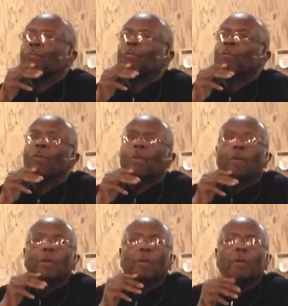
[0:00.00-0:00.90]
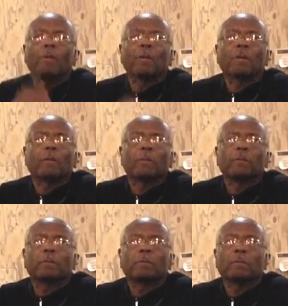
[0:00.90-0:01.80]

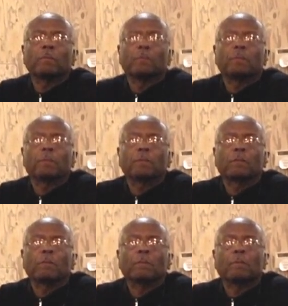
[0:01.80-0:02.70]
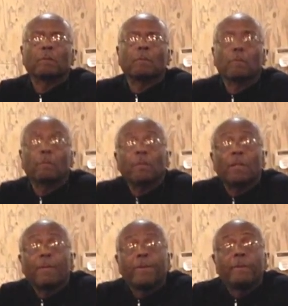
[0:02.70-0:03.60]

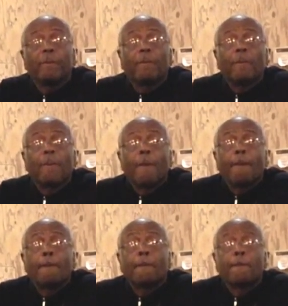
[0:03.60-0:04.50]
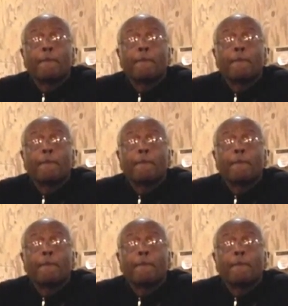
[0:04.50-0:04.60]
Nobody speaks.